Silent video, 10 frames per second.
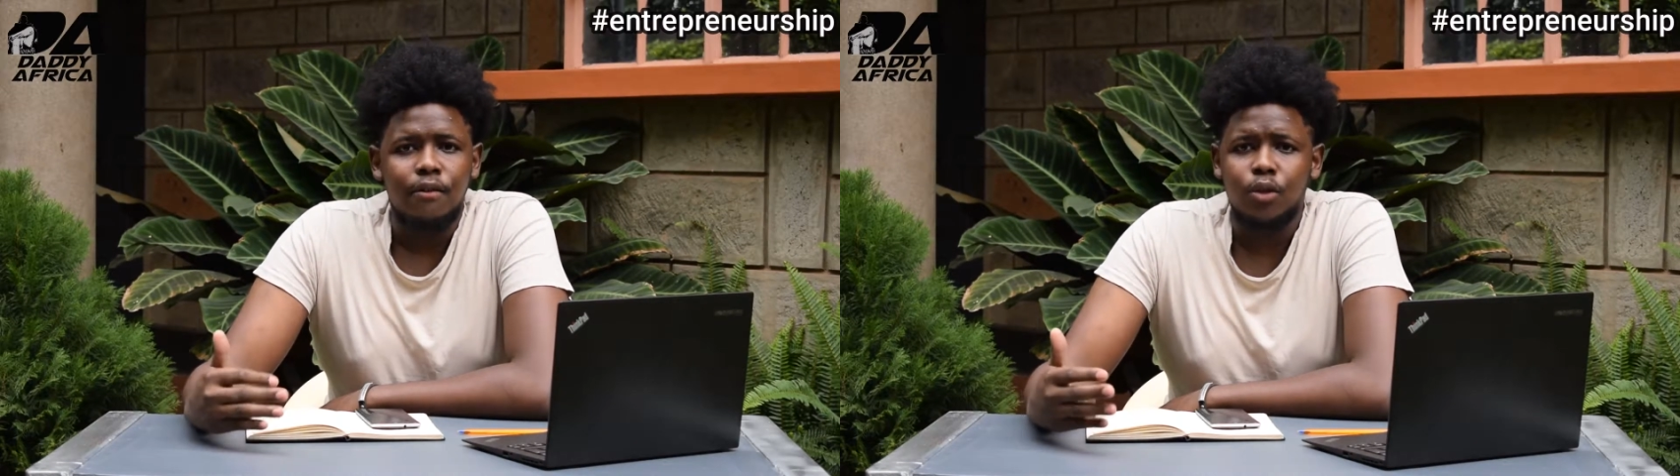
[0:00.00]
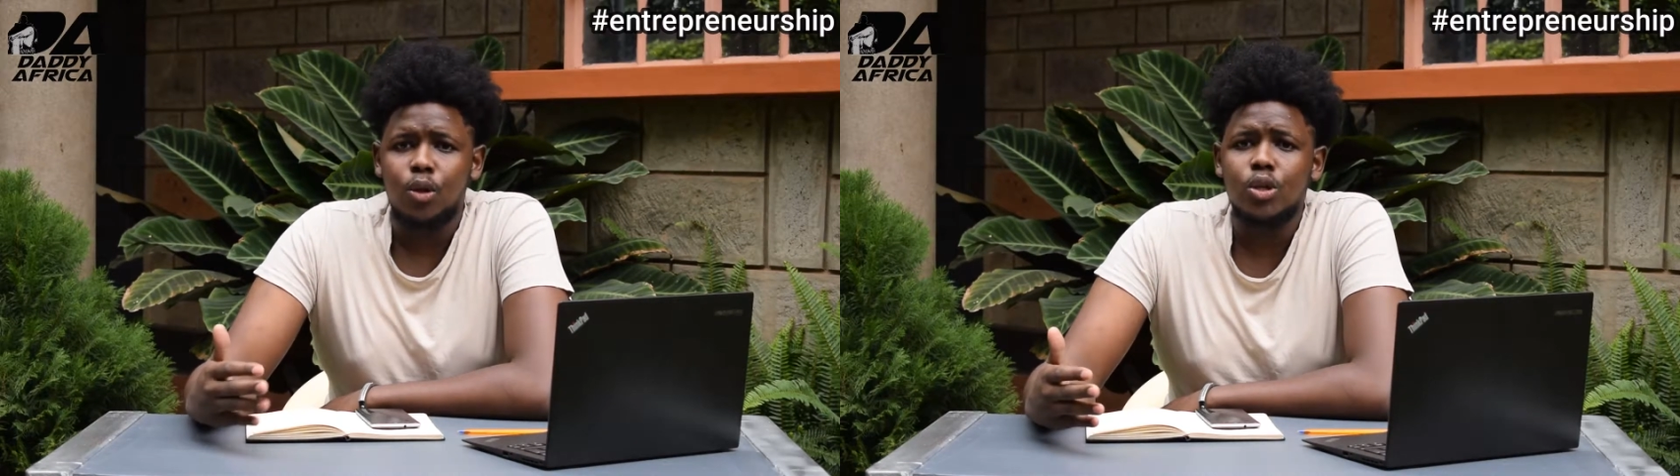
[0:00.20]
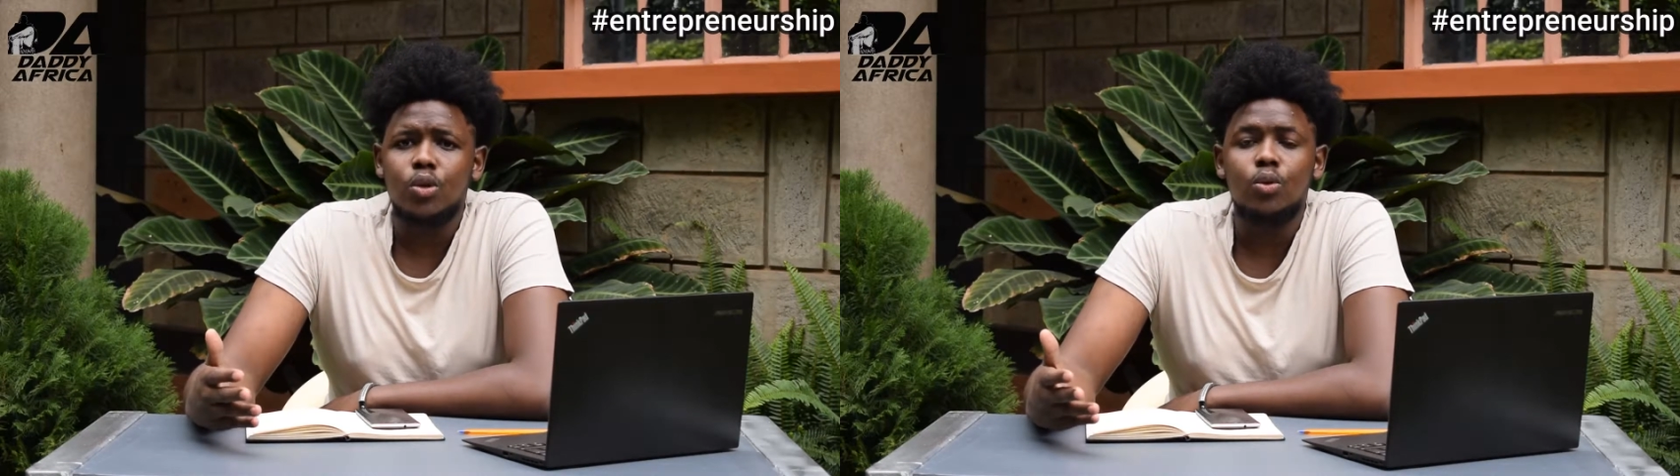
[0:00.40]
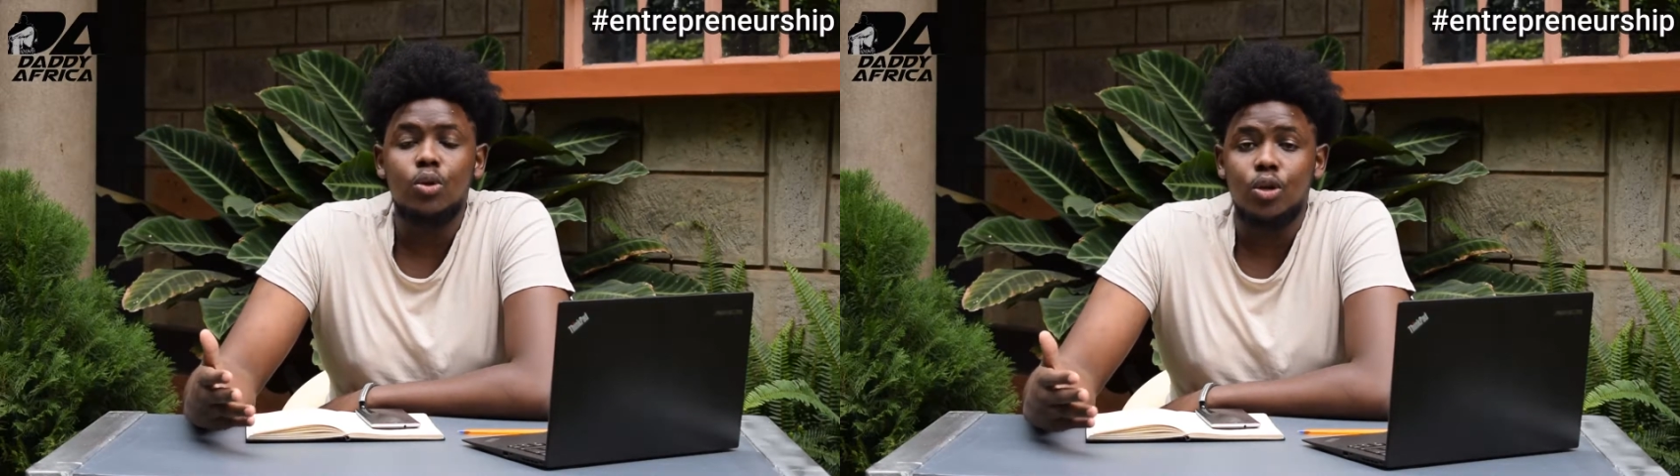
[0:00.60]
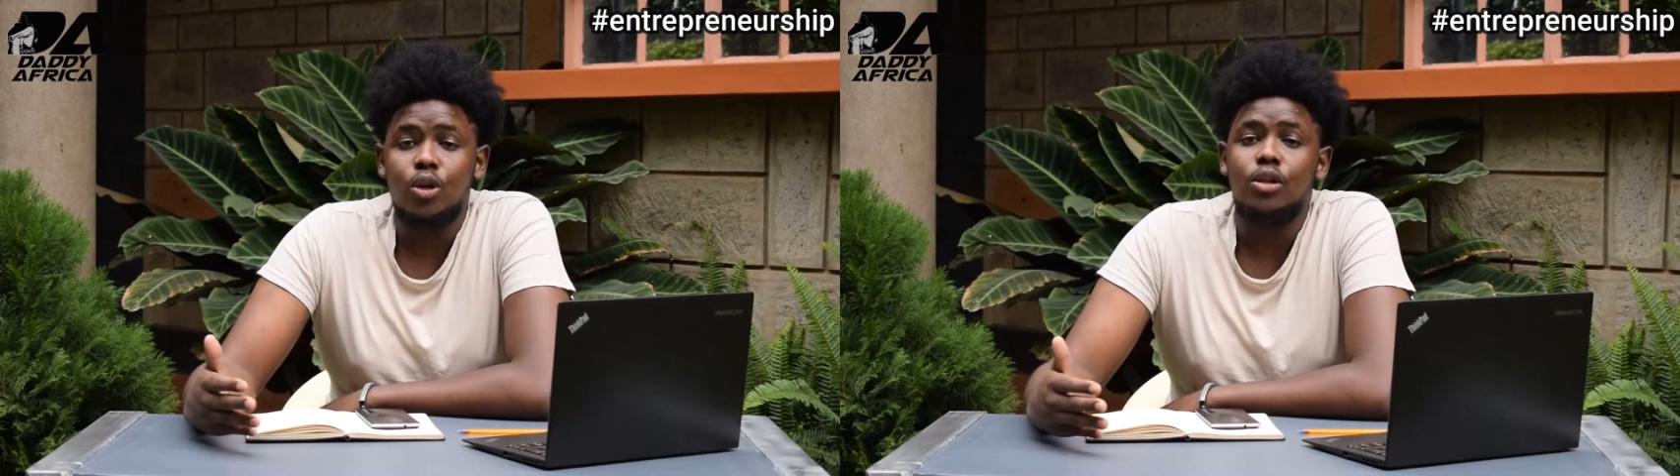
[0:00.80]
those who do
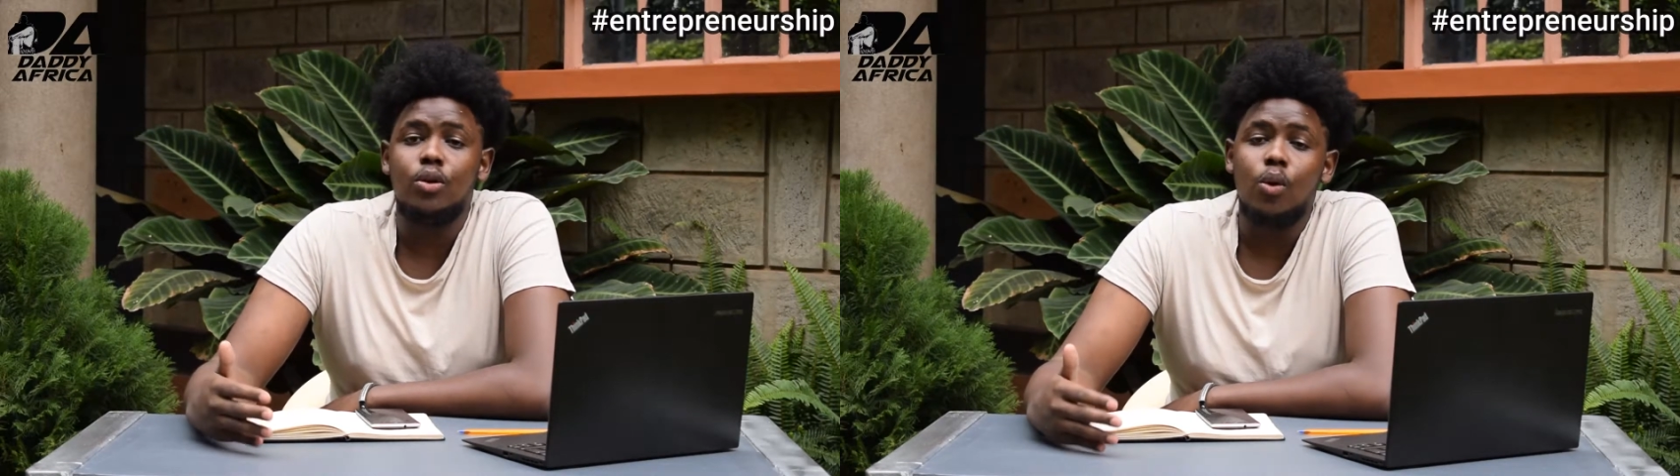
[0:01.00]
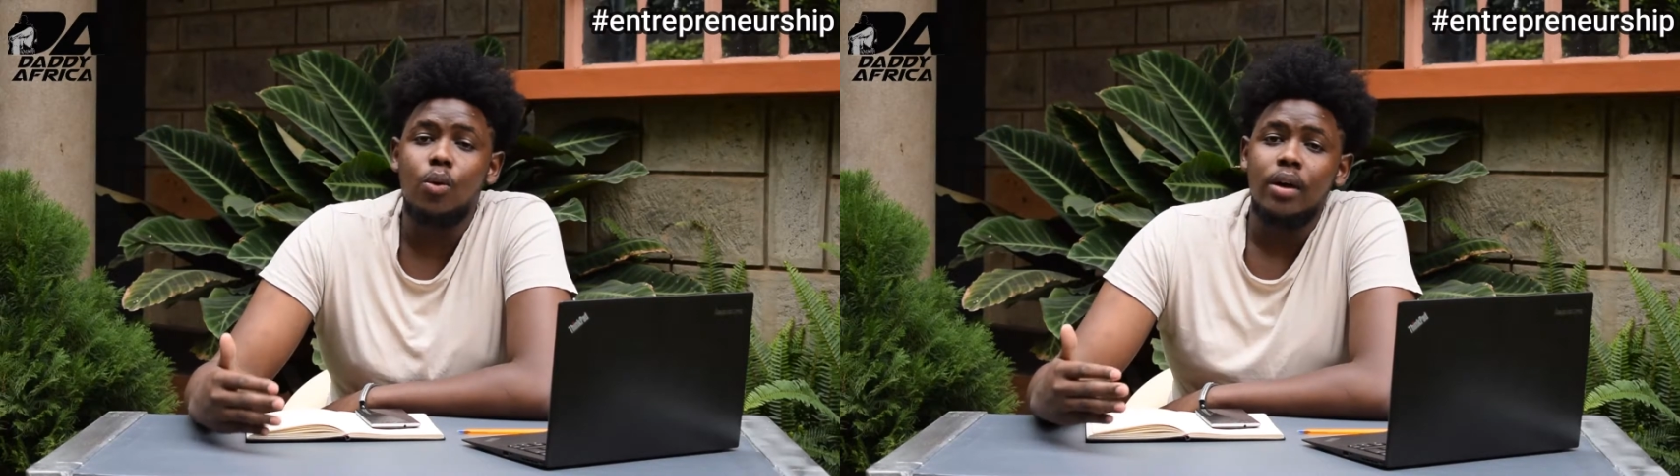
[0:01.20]
not know